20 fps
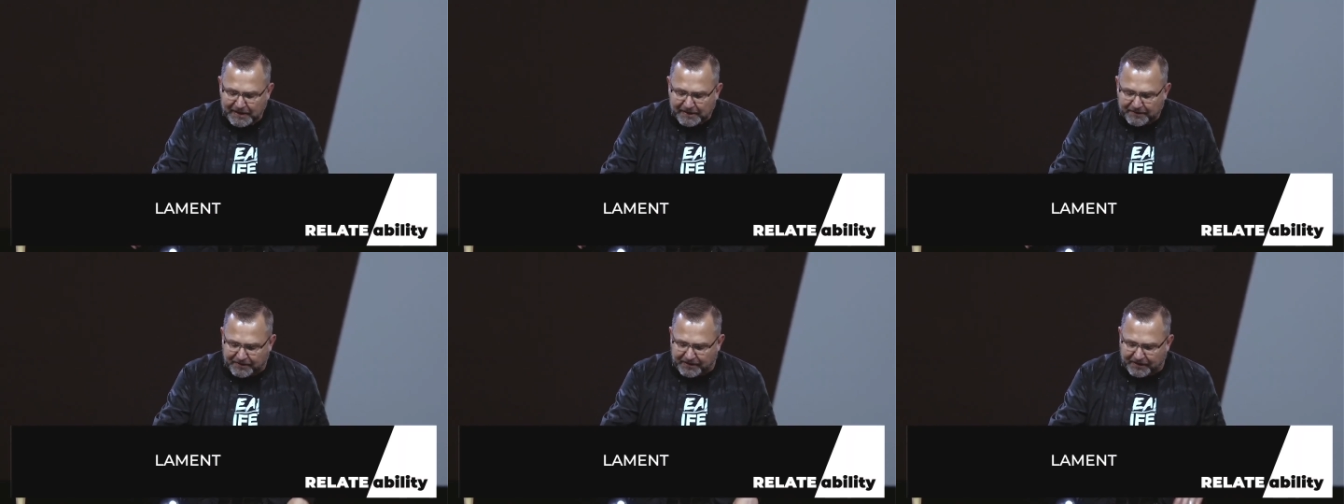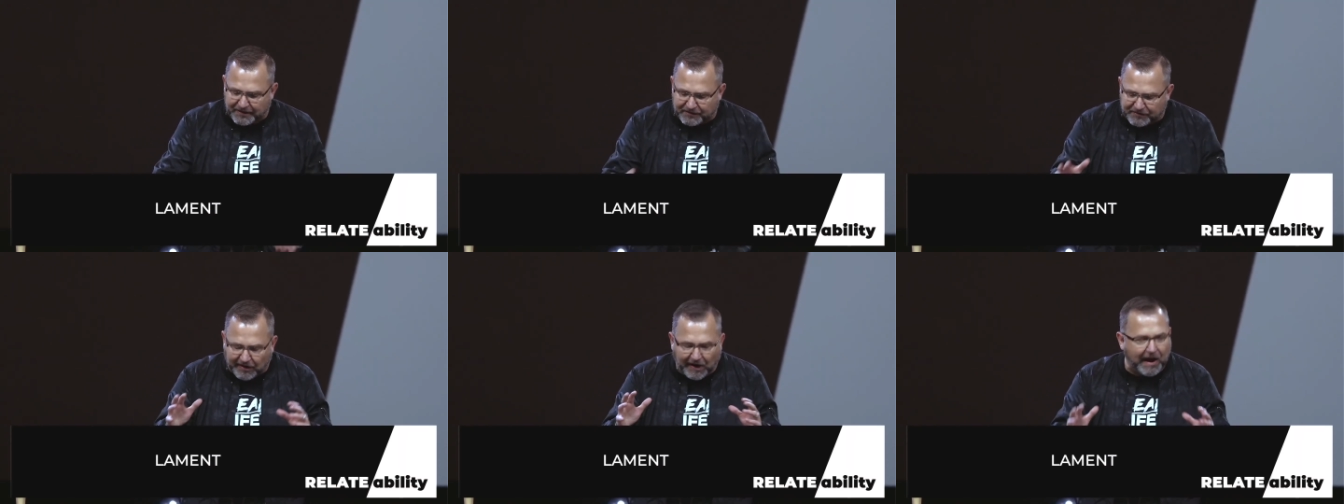the
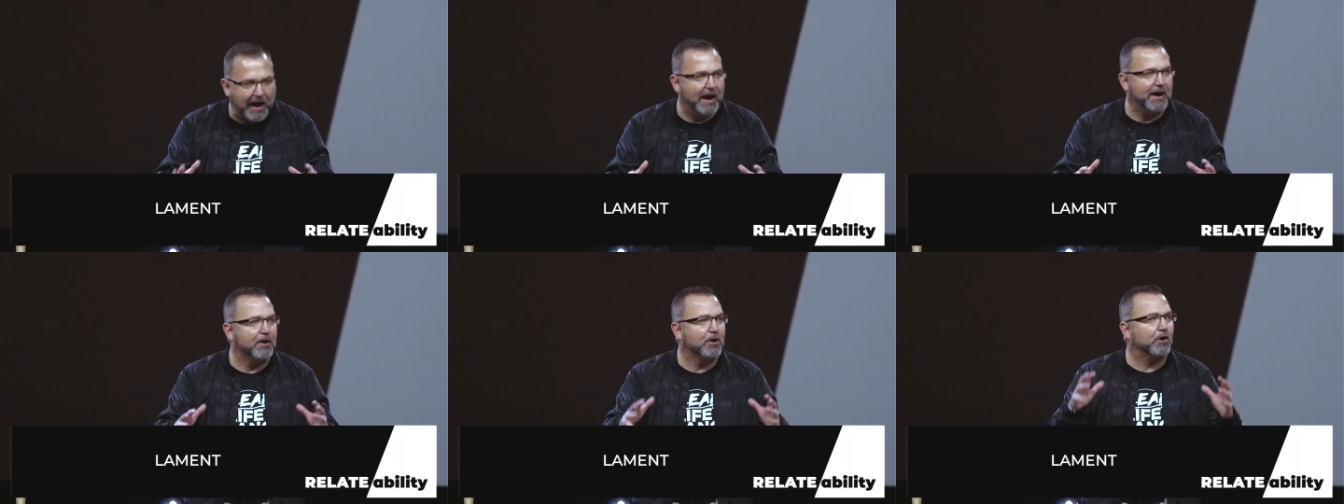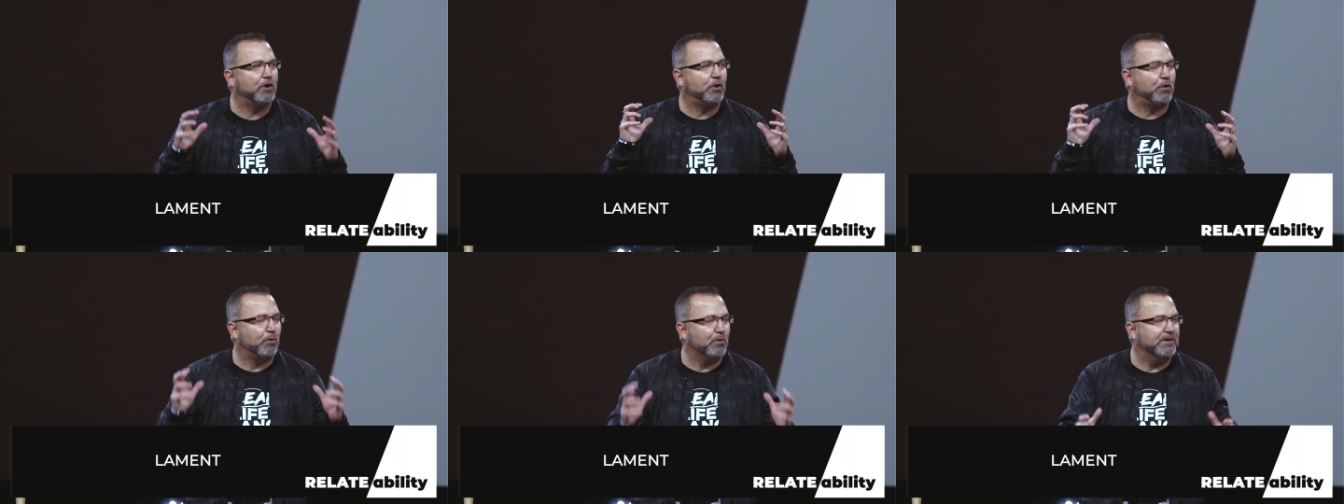entire
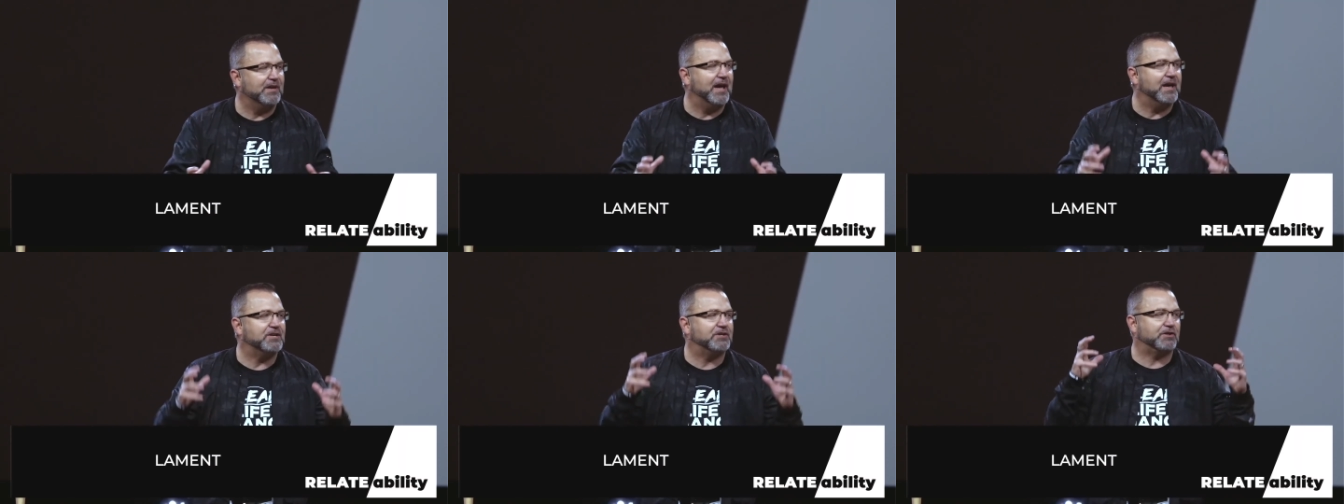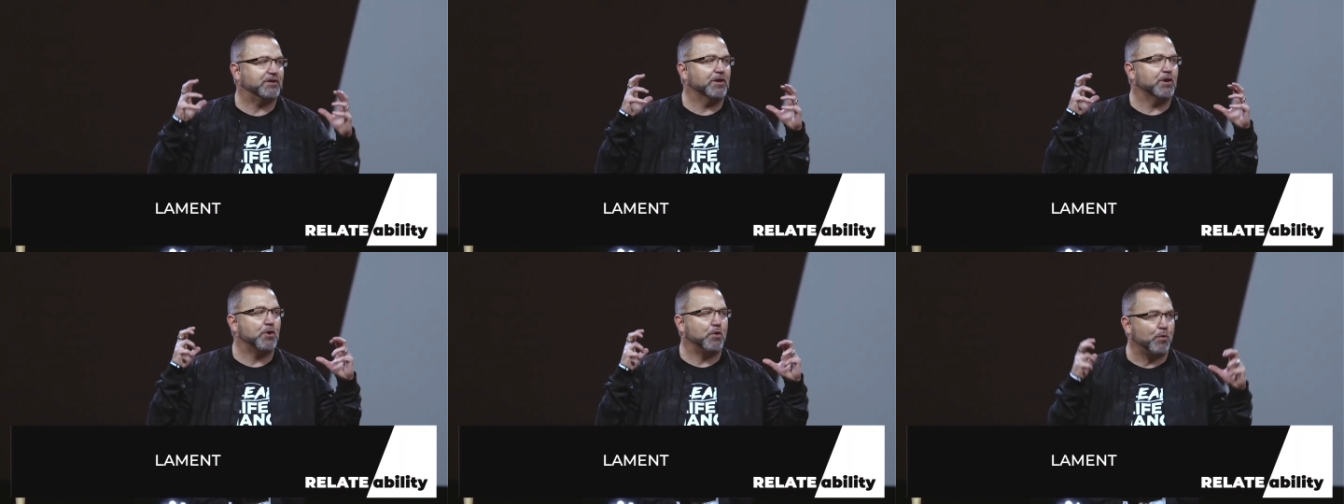
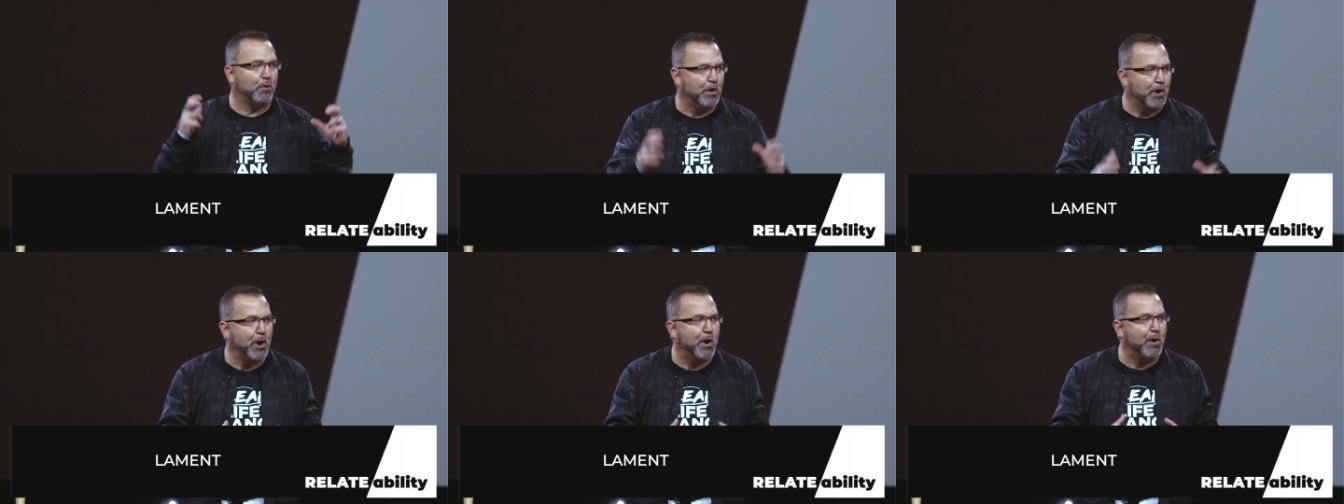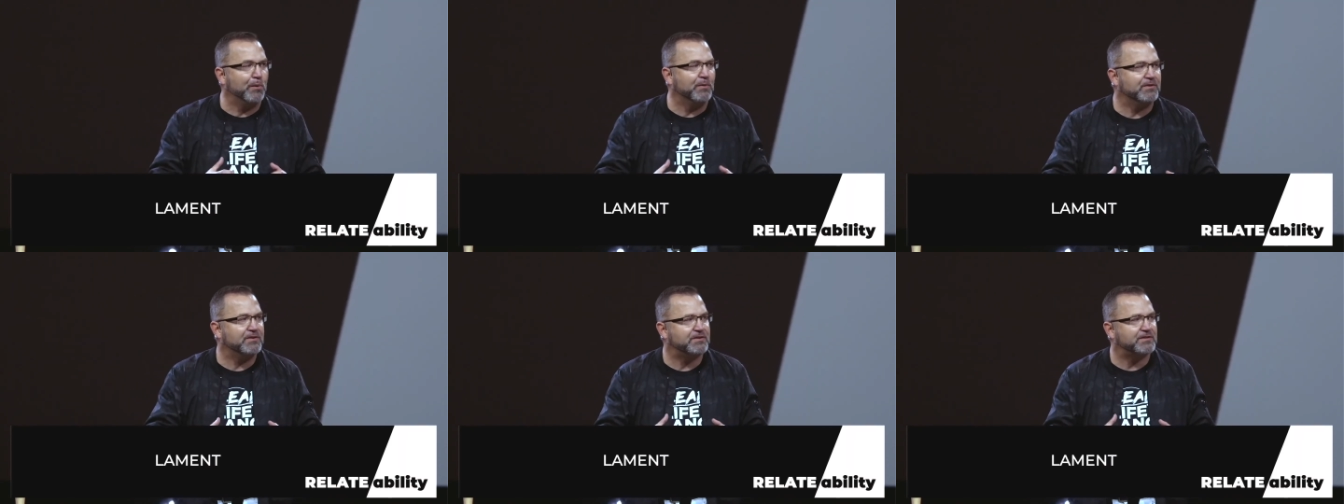creation
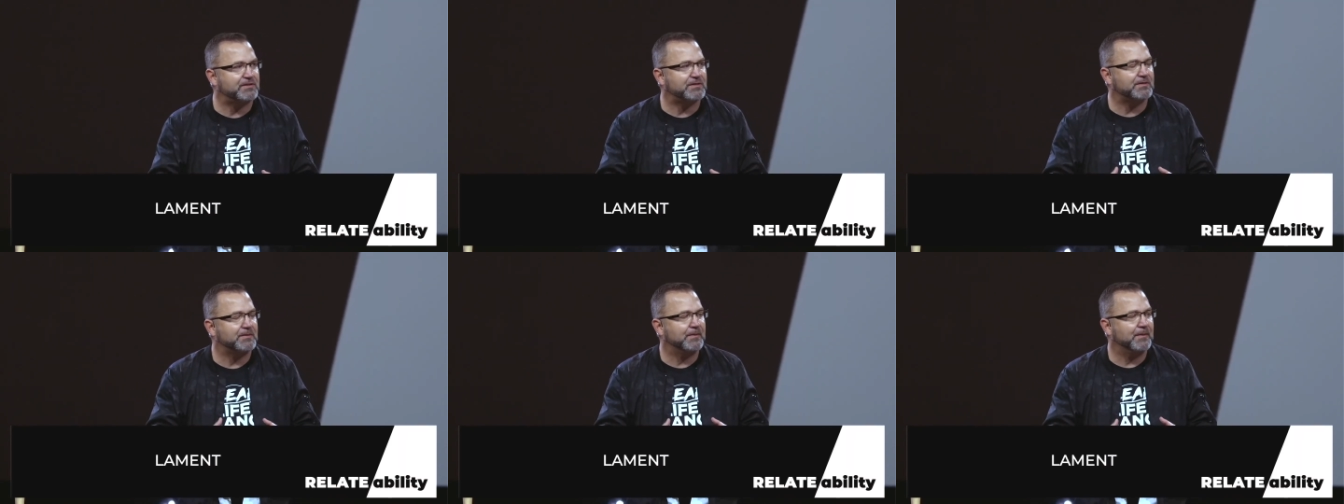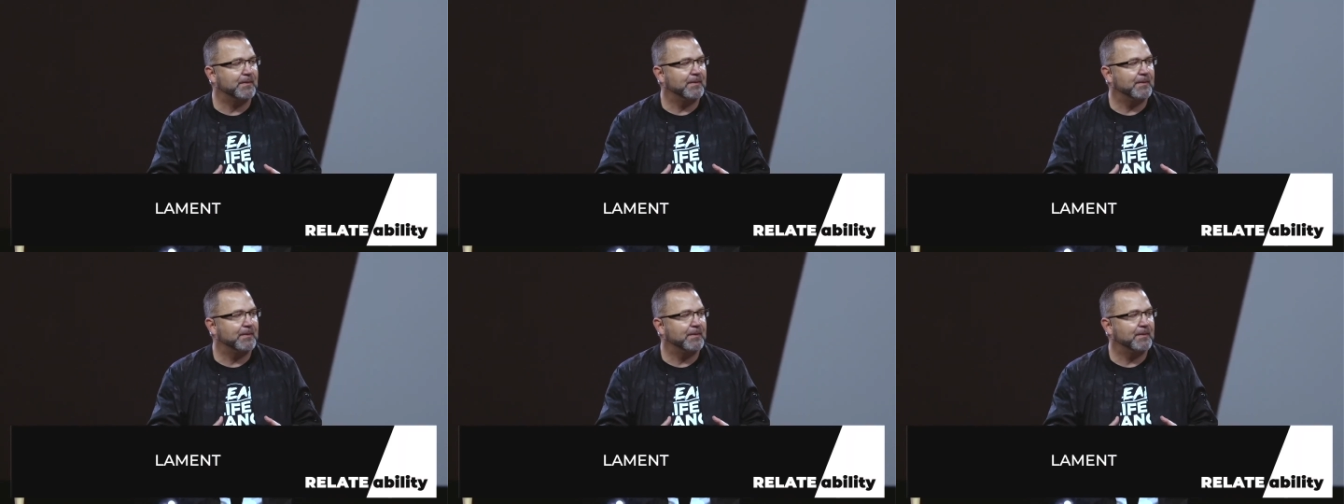groans